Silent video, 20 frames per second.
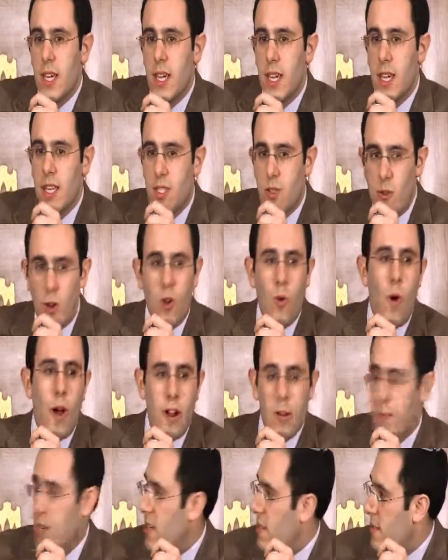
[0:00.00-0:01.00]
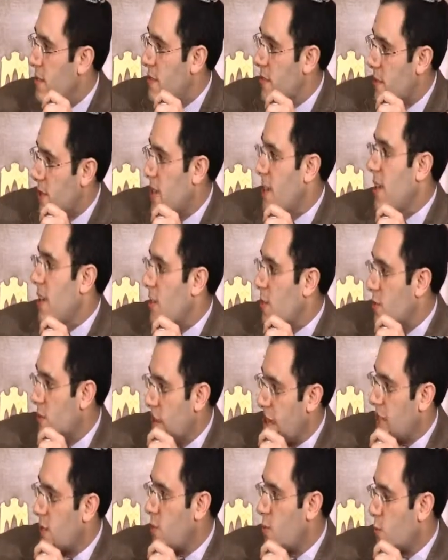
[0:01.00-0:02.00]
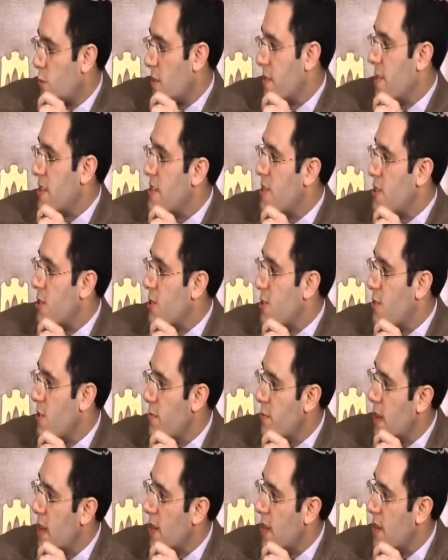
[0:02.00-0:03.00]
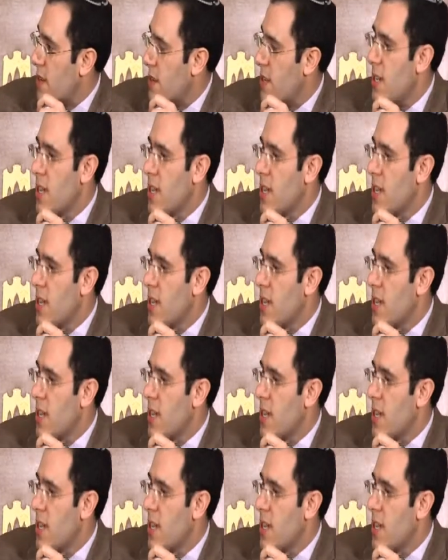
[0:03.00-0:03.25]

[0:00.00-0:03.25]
is a requirement for Hillel. That's one of the decisions we've made.